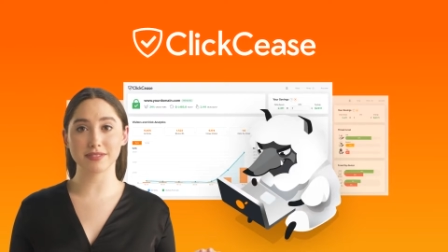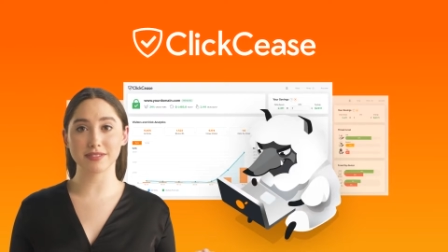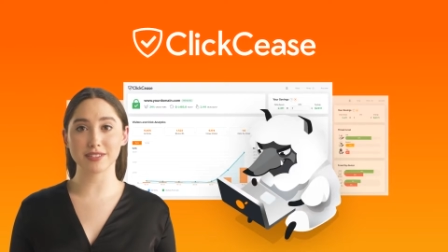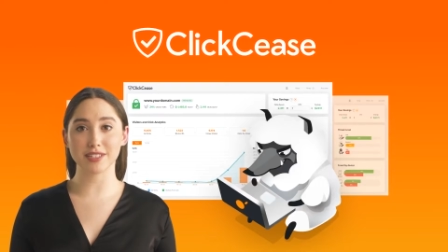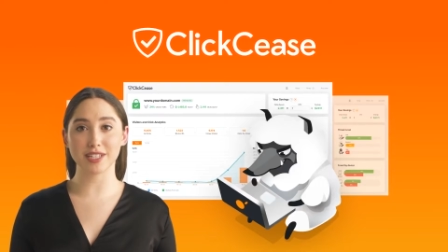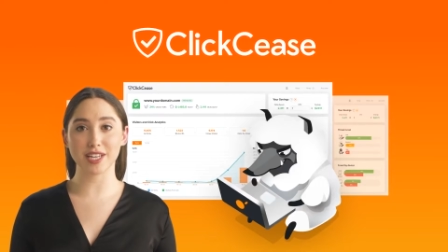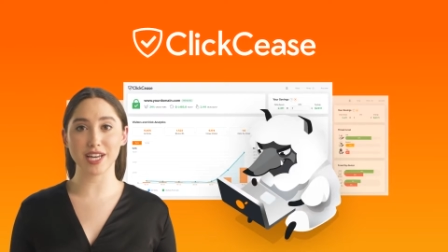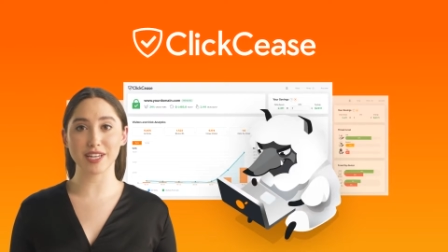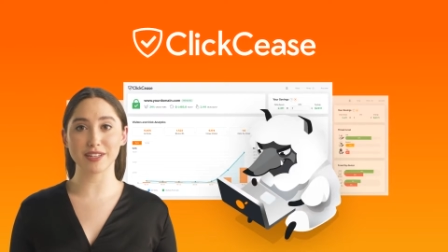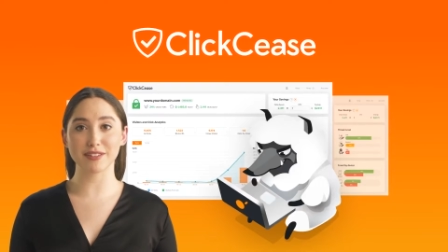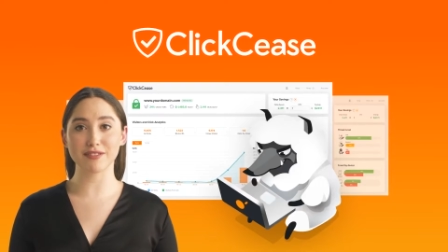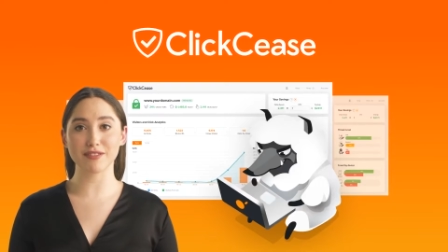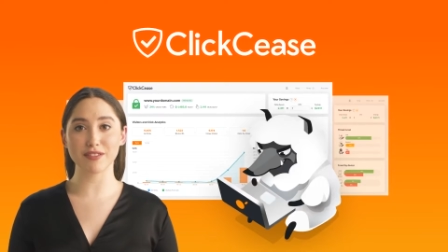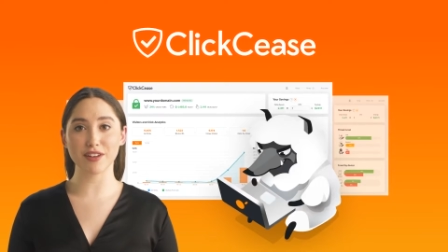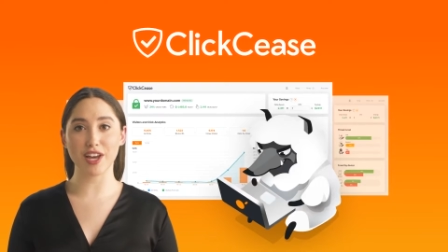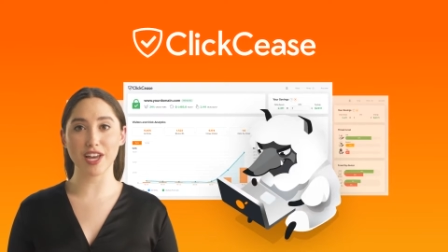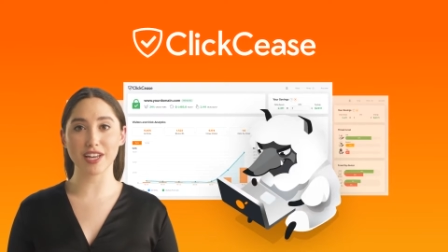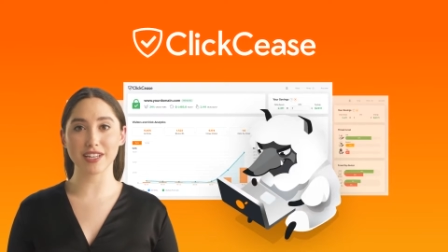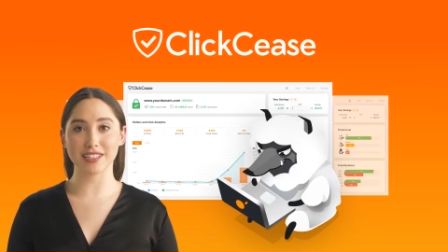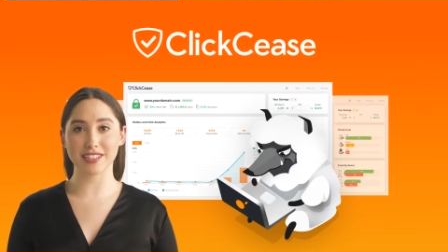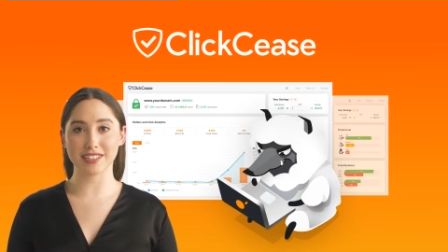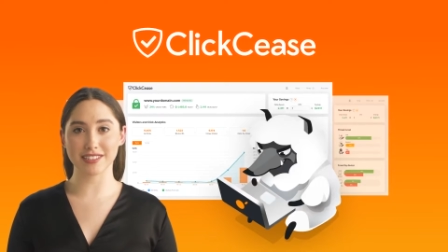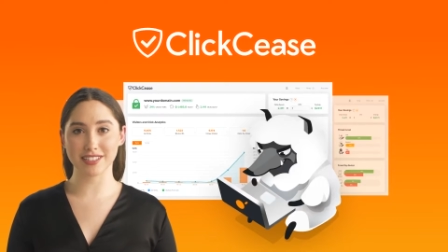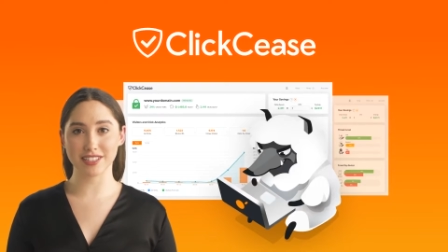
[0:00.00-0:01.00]
Click
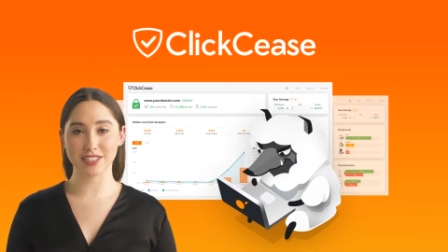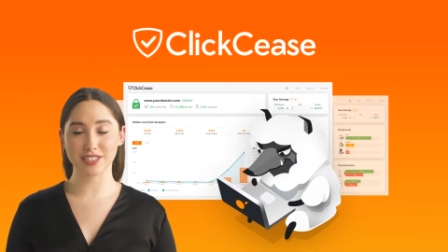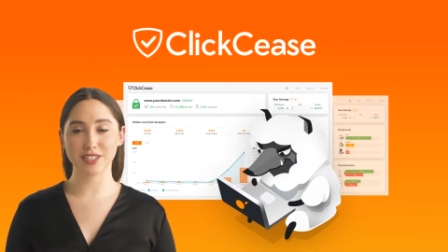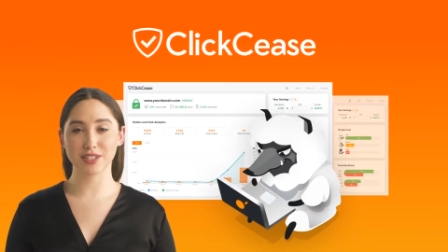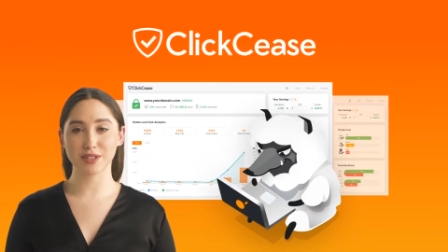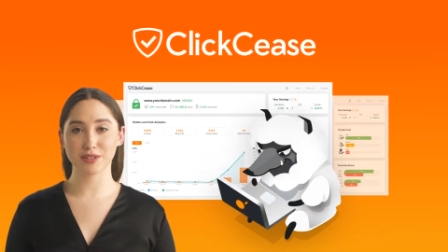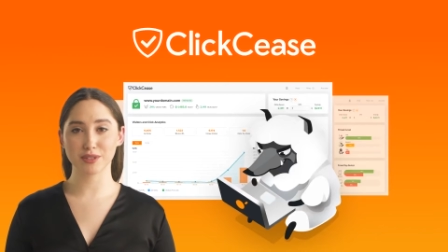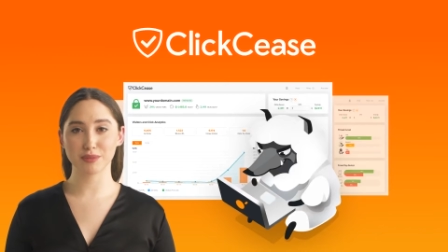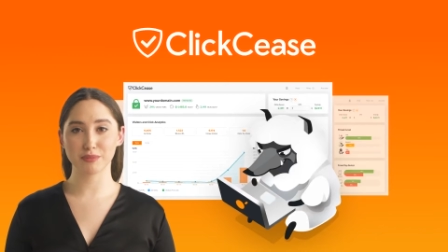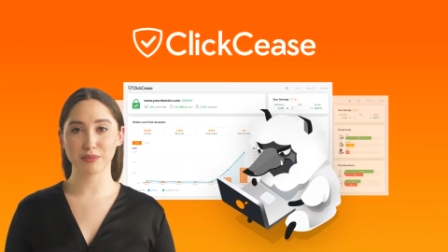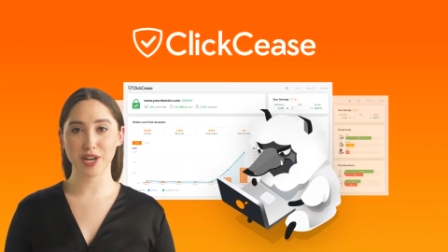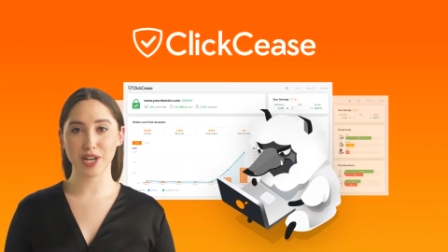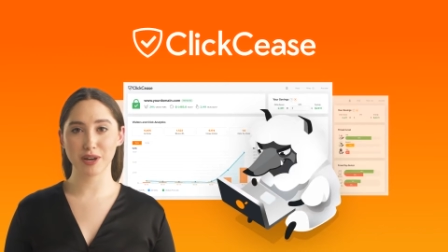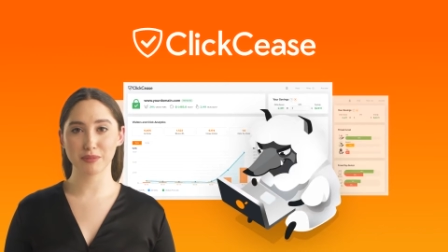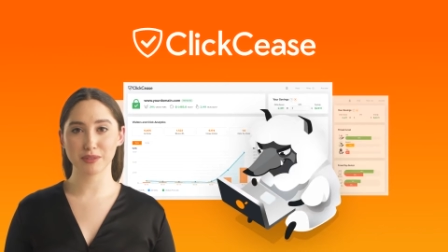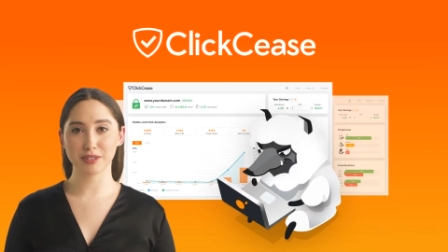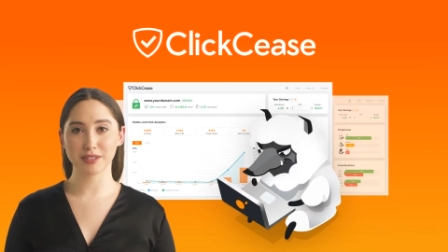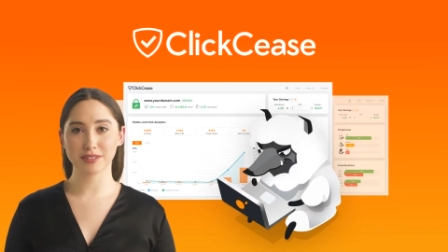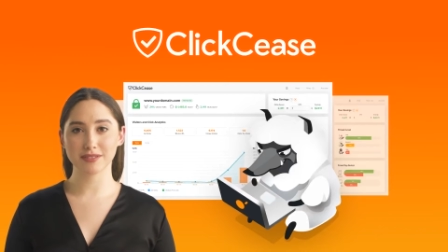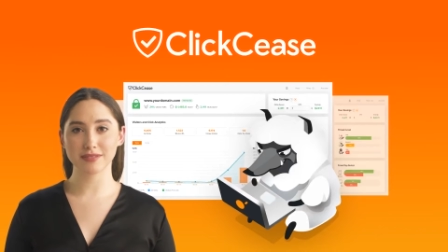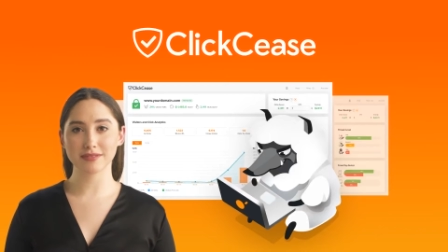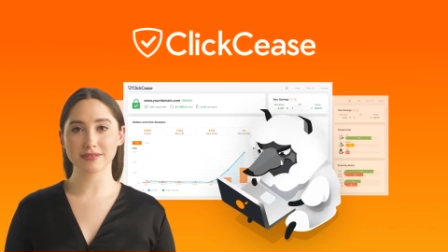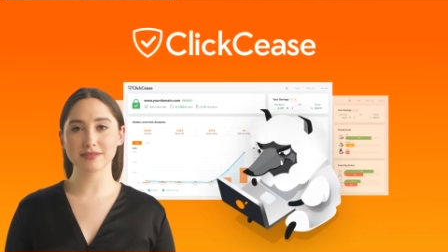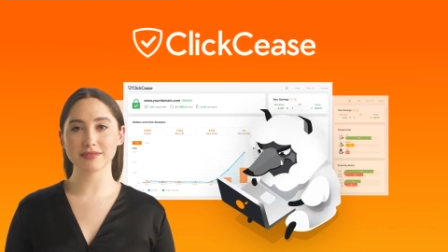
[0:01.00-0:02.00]
fraud is a huge
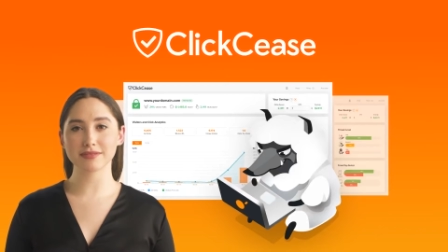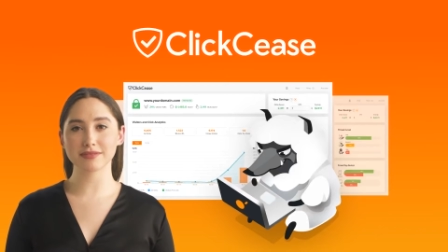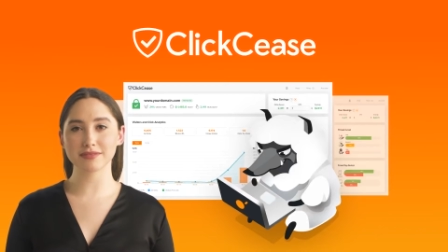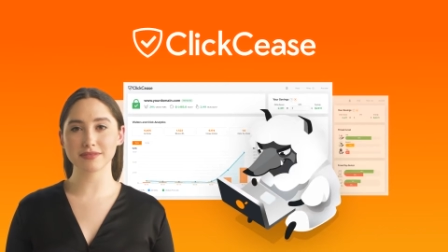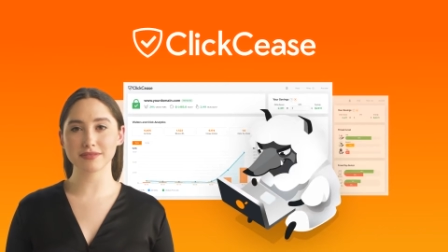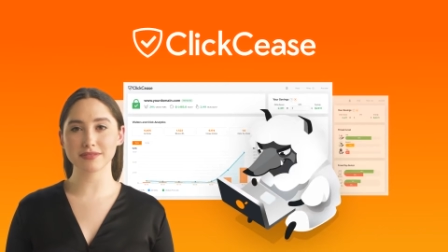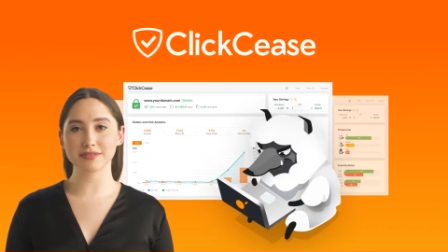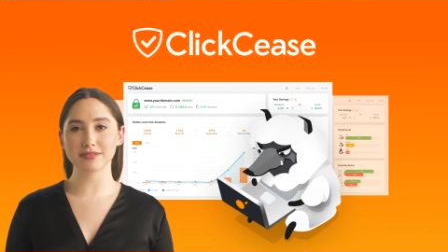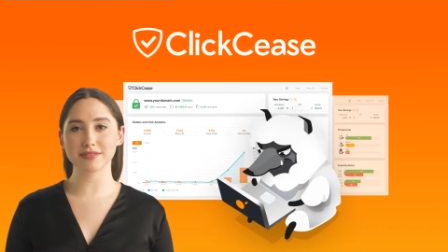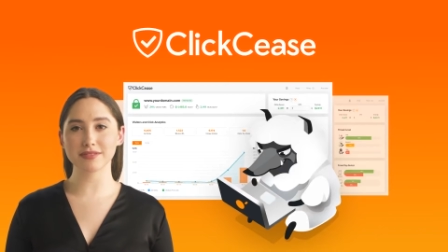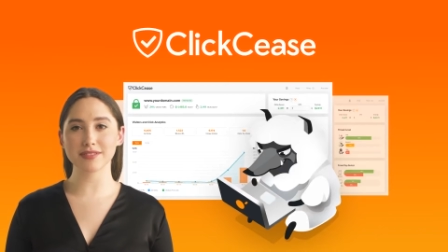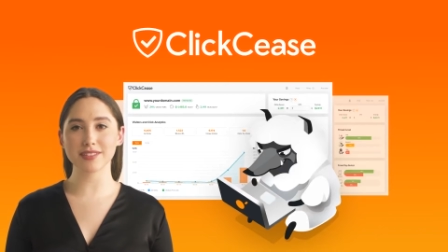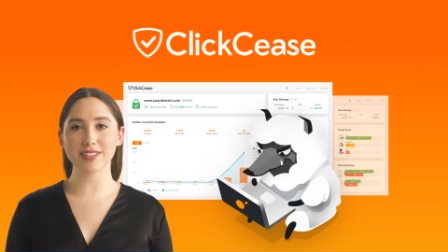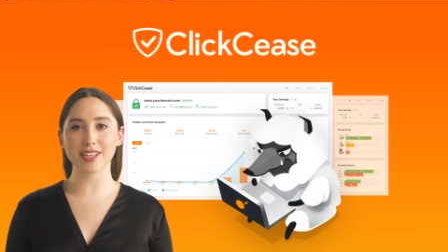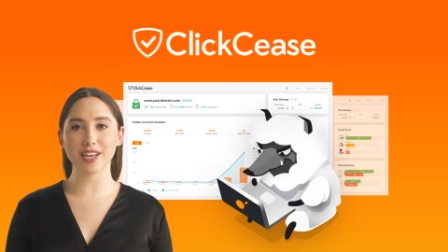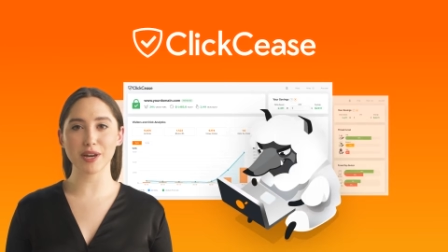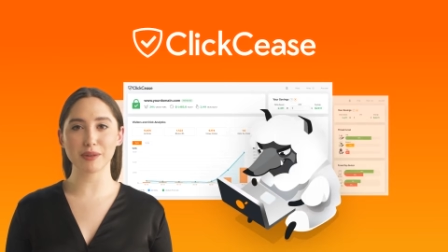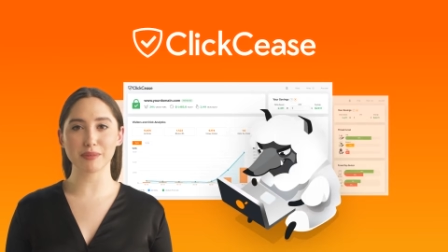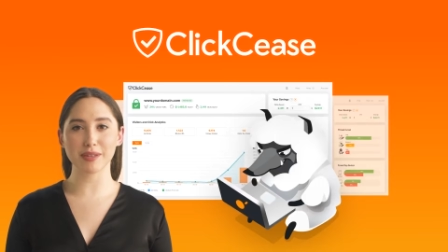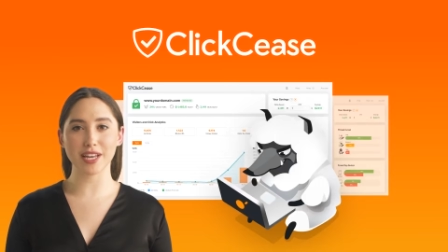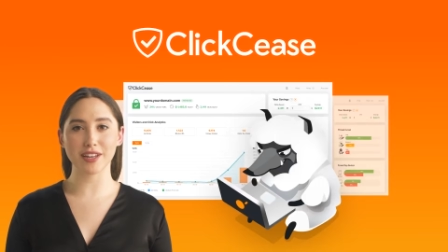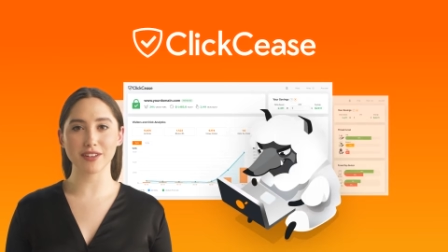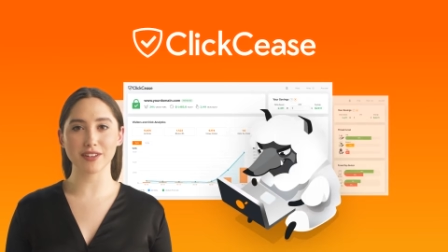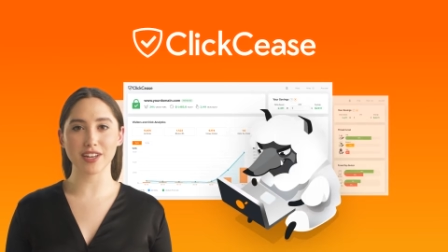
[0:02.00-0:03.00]
problem.
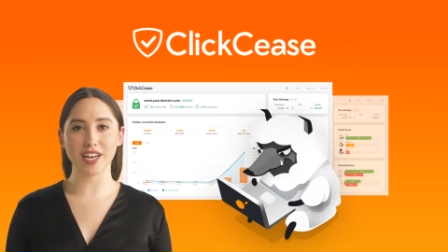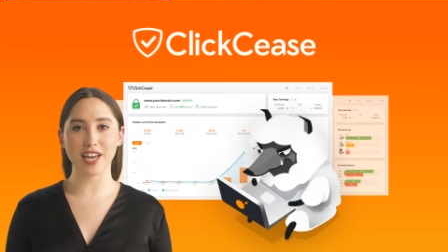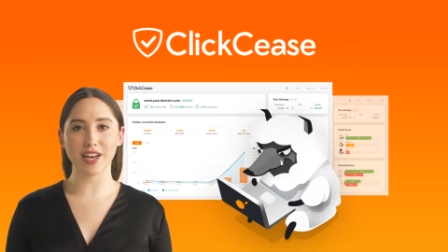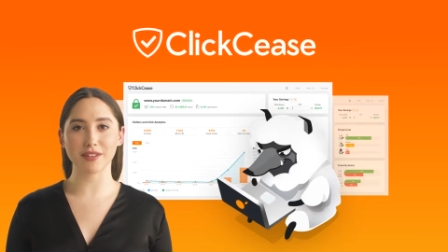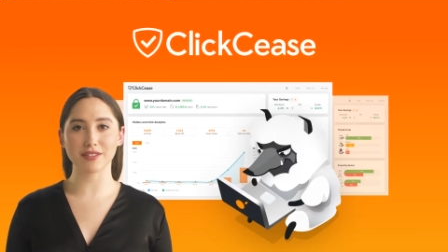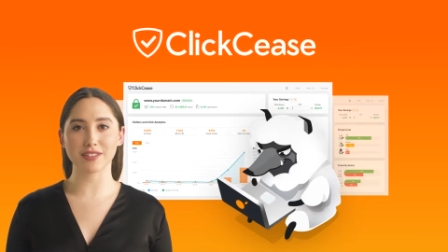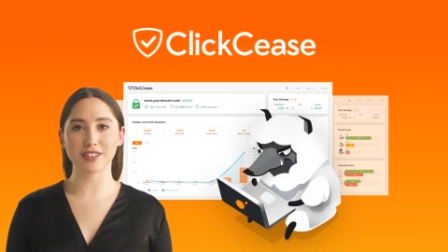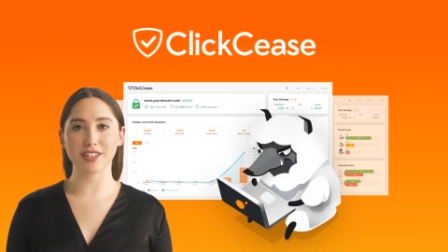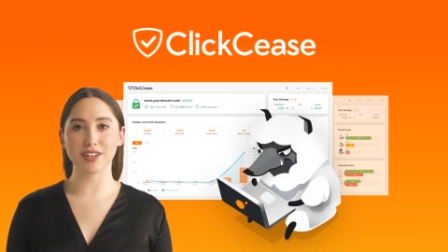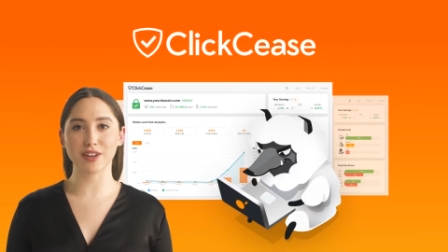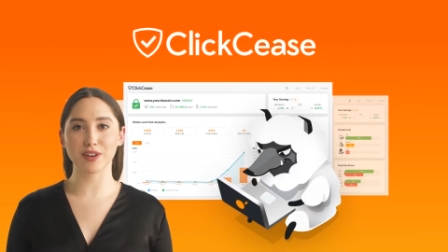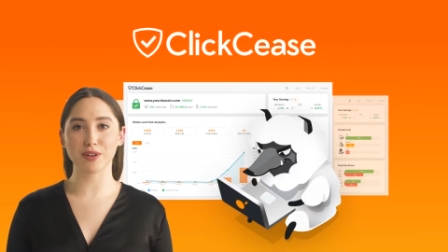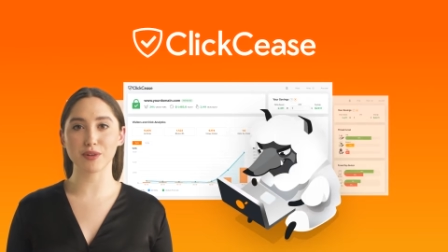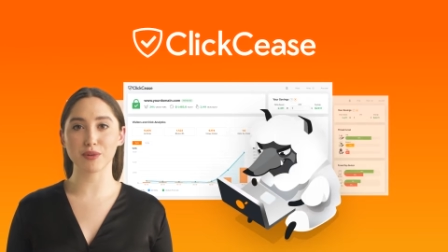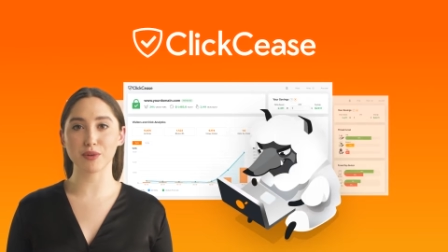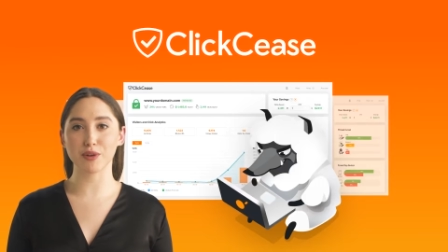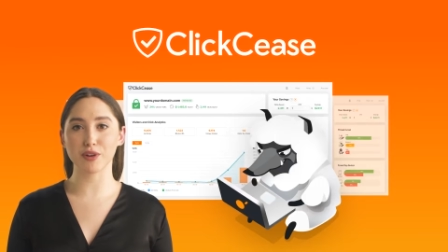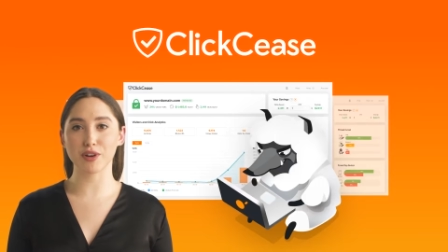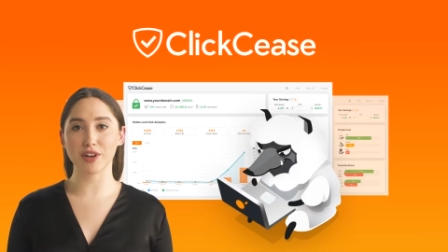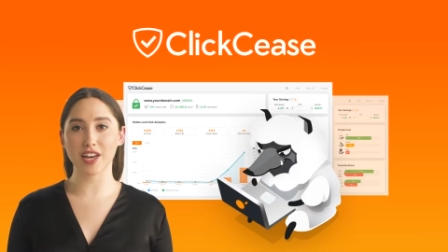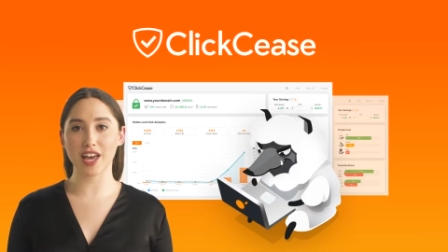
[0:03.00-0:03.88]
No matter how little or